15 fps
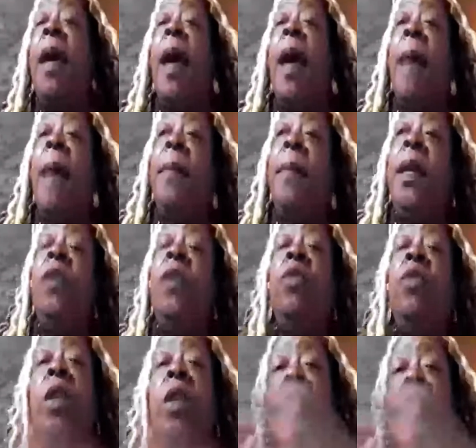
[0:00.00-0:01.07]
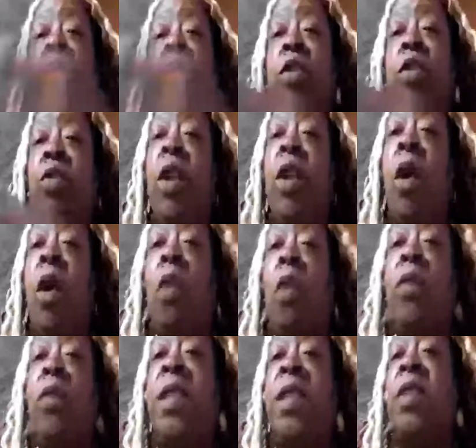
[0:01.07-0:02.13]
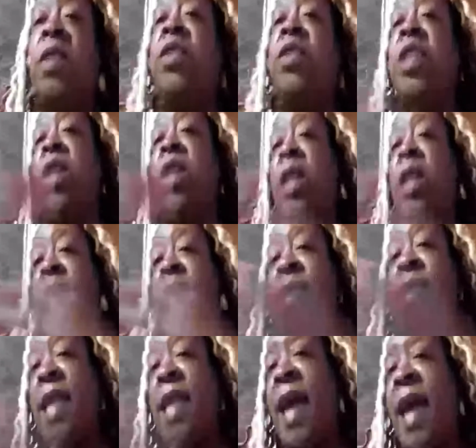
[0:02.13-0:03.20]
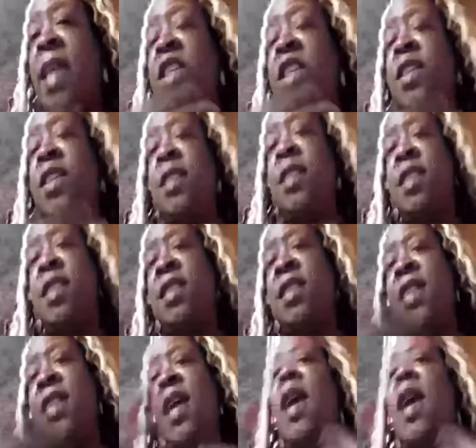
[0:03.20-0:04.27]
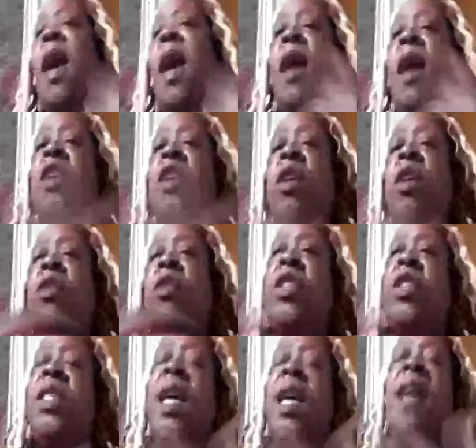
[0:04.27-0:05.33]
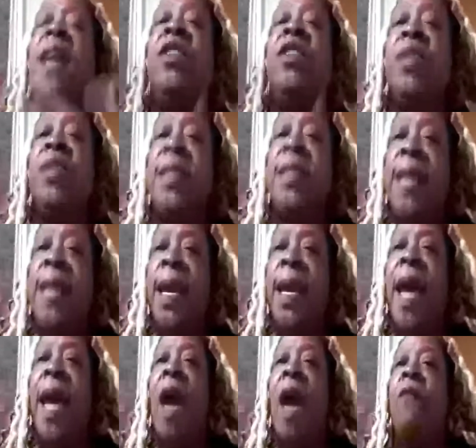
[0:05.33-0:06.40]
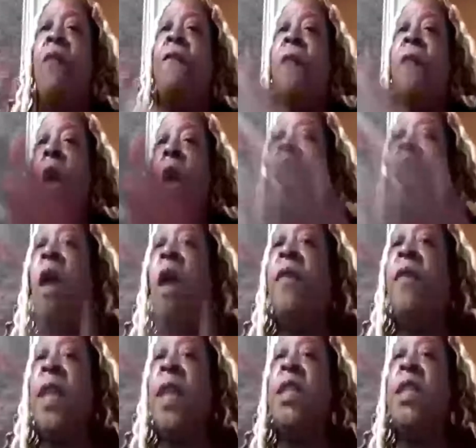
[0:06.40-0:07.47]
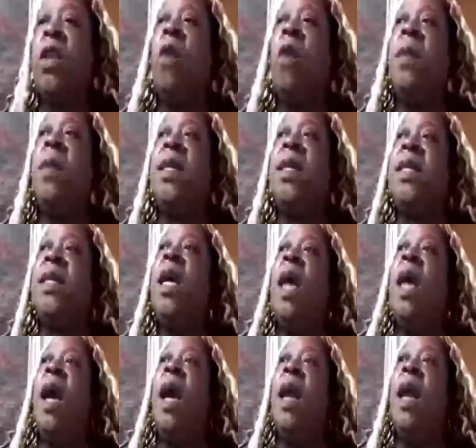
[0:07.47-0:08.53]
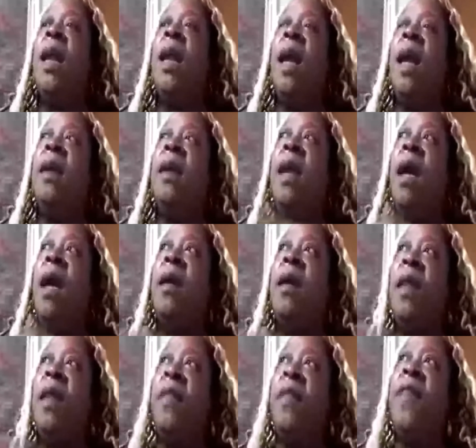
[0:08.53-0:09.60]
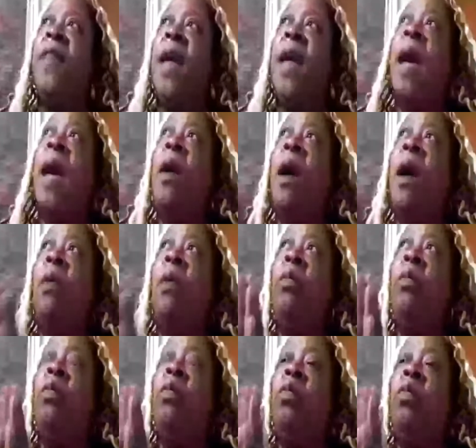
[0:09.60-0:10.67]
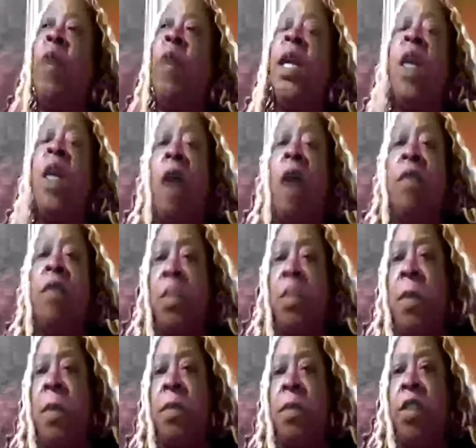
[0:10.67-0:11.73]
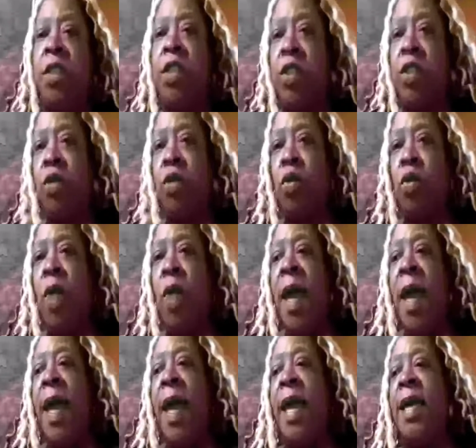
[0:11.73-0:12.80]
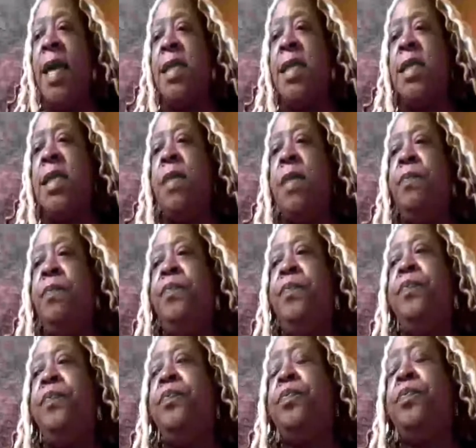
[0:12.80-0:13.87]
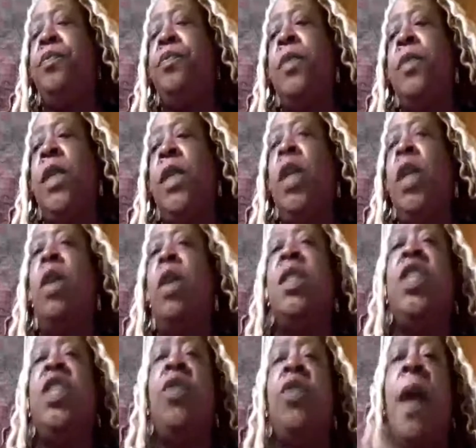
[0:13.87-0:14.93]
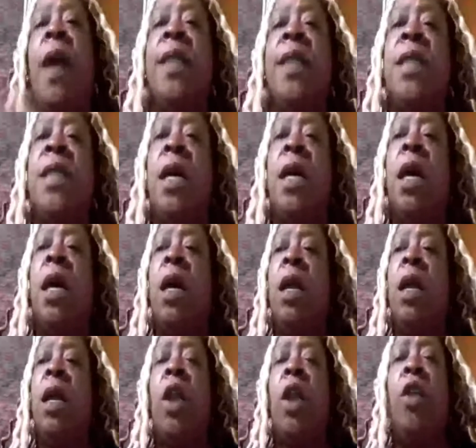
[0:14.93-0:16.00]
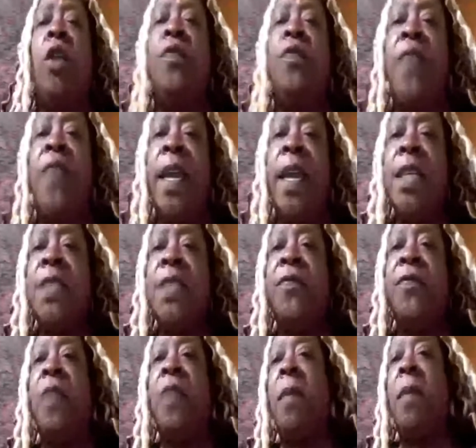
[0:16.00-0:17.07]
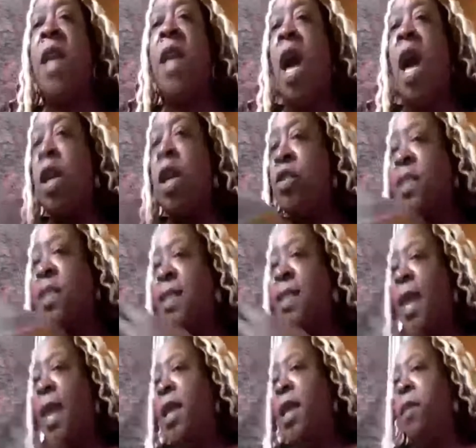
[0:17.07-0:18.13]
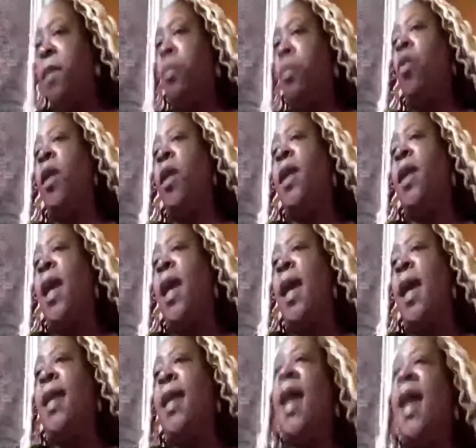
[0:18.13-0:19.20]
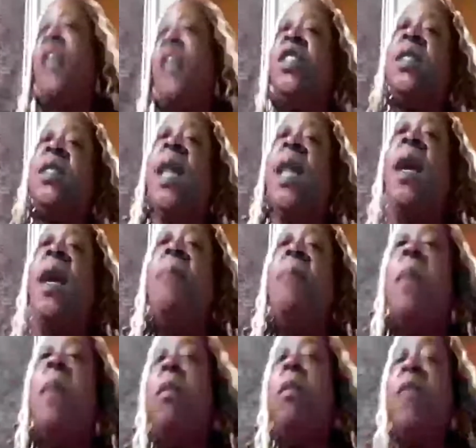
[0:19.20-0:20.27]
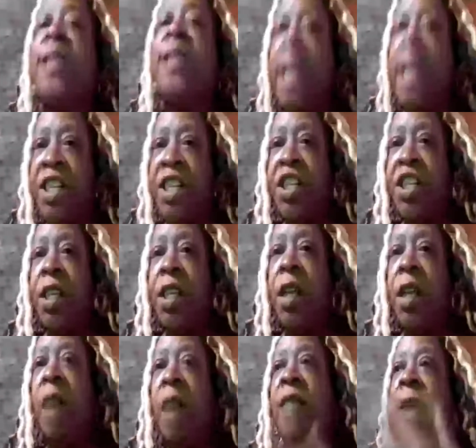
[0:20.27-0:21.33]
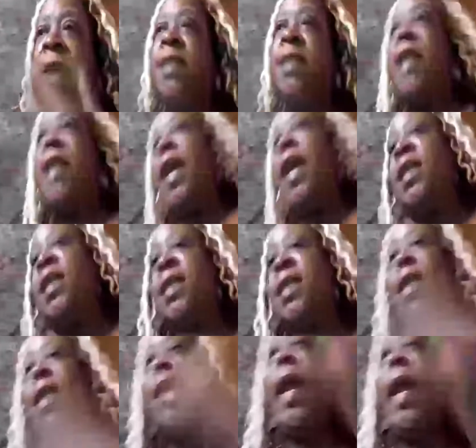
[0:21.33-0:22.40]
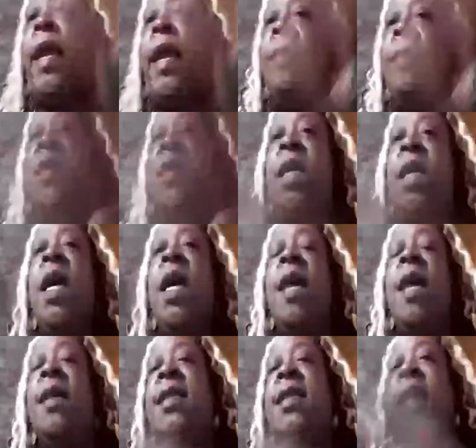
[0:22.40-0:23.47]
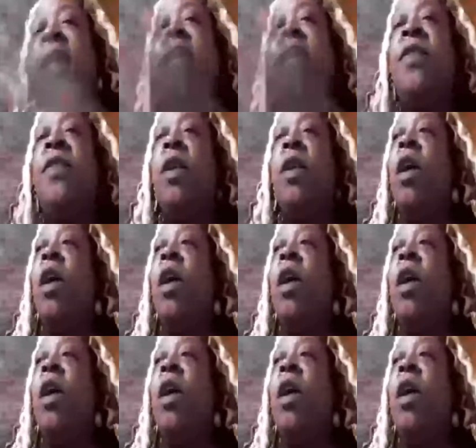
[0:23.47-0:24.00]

I mean, you can do your own research and look into that, and just to see, just to understand how far things go. Because another thing I would encourage people to do is, to try to learn things from an understanding point, not just like a memorization of like dates and names and this, that, and the third.